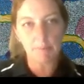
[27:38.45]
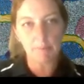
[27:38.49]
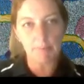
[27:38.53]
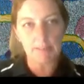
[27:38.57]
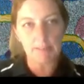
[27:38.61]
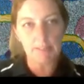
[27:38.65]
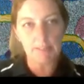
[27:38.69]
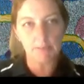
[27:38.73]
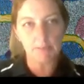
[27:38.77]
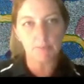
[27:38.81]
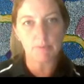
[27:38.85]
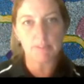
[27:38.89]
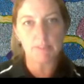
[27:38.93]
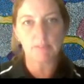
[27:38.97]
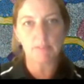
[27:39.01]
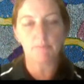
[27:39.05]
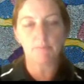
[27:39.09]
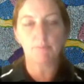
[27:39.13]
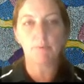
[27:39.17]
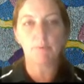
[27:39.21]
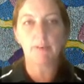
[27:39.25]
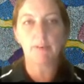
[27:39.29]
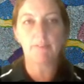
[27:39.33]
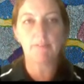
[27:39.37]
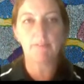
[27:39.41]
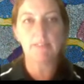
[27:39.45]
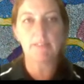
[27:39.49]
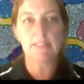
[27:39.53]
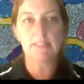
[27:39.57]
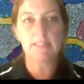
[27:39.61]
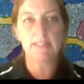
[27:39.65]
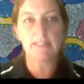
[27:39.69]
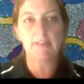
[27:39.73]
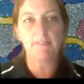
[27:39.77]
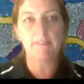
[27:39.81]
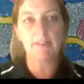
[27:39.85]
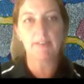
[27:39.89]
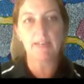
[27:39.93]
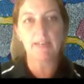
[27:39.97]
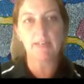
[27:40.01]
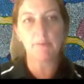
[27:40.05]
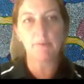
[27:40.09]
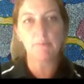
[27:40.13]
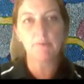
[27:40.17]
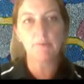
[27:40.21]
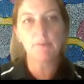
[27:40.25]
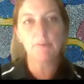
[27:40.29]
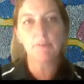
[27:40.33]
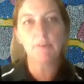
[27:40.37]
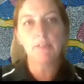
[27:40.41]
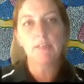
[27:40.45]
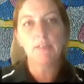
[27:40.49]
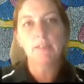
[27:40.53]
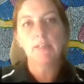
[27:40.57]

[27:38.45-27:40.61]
which wasn't previously available.